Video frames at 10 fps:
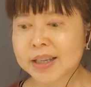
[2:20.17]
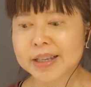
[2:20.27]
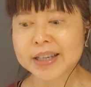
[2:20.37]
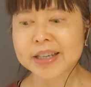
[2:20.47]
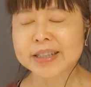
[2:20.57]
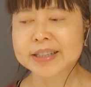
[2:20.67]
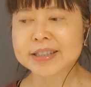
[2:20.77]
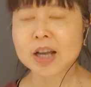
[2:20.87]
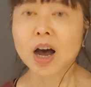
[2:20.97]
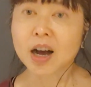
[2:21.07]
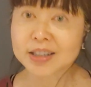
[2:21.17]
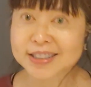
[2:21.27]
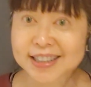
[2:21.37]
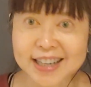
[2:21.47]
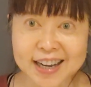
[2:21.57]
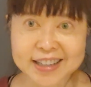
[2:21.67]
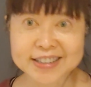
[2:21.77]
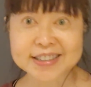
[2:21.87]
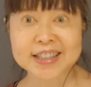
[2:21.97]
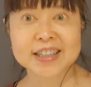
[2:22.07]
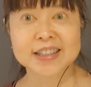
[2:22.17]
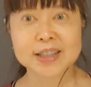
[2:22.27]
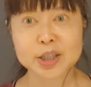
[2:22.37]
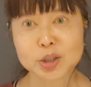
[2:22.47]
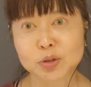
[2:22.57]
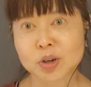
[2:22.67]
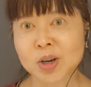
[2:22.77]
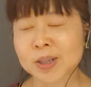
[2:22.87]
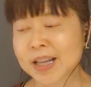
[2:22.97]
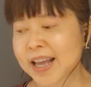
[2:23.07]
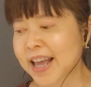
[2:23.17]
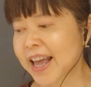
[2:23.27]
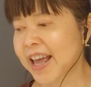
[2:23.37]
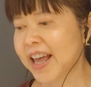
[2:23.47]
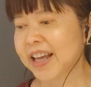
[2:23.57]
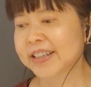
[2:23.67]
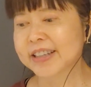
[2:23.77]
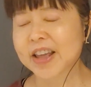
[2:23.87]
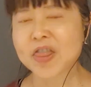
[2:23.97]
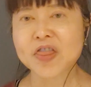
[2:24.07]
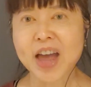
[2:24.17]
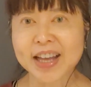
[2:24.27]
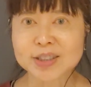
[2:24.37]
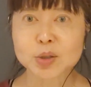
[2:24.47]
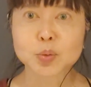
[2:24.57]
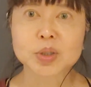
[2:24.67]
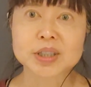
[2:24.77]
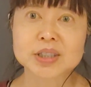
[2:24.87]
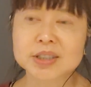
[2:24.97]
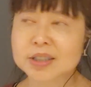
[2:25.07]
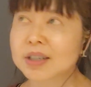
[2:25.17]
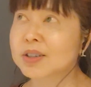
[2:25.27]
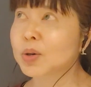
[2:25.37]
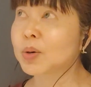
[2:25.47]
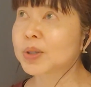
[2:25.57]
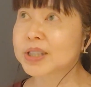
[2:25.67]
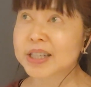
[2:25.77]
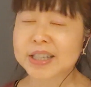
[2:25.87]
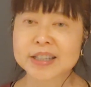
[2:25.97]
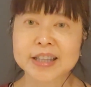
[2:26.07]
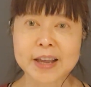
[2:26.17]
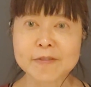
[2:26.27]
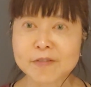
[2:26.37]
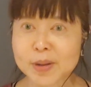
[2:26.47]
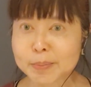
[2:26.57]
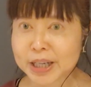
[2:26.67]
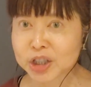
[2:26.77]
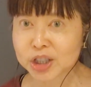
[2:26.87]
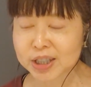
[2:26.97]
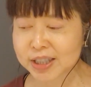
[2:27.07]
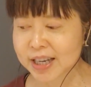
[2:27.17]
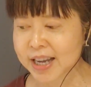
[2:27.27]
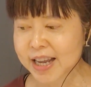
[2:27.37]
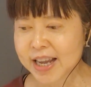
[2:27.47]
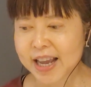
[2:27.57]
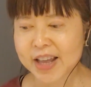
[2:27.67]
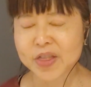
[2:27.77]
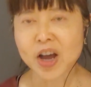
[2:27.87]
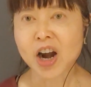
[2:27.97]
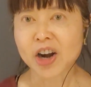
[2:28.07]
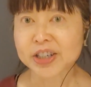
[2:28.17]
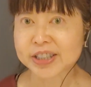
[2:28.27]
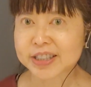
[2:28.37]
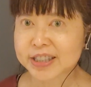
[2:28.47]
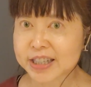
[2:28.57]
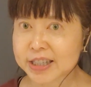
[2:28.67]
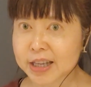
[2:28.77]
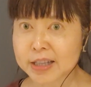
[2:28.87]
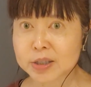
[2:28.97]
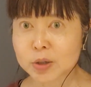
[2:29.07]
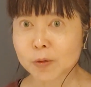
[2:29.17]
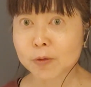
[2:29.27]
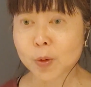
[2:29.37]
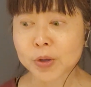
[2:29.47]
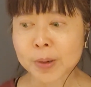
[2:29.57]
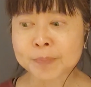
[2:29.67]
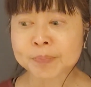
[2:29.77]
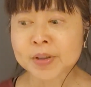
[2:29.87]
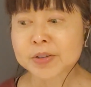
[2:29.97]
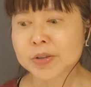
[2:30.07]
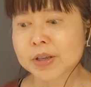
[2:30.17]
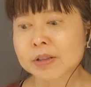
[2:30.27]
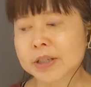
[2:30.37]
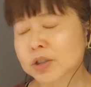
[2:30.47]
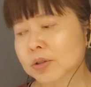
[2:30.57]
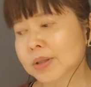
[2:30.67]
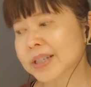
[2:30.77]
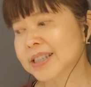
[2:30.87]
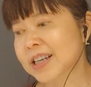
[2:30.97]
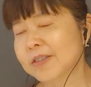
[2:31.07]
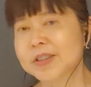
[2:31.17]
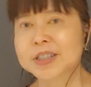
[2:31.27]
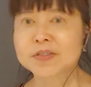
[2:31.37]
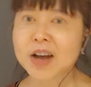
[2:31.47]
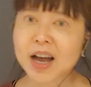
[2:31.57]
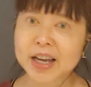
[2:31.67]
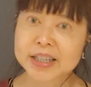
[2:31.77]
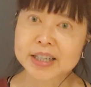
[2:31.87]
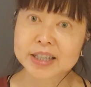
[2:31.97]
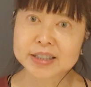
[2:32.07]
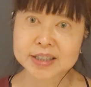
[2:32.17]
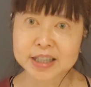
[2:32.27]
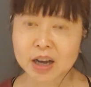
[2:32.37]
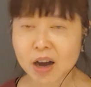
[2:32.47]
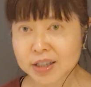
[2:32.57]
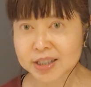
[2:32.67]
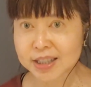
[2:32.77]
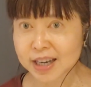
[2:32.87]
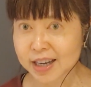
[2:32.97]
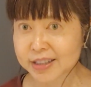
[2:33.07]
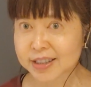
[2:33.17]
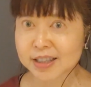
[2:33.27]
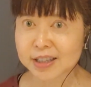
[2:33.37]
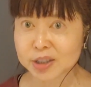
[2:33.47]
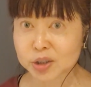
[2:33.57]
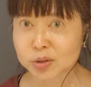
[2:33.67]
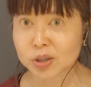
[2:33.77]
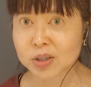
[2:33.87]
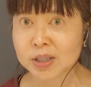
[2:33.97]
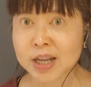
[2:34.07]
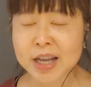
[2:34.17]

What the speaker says: it's oxidized cholesterol. And that's what's causing the inflammation and the heart disease and so forth. So the cholesterol itself is fine. It's the oxidized cholesterol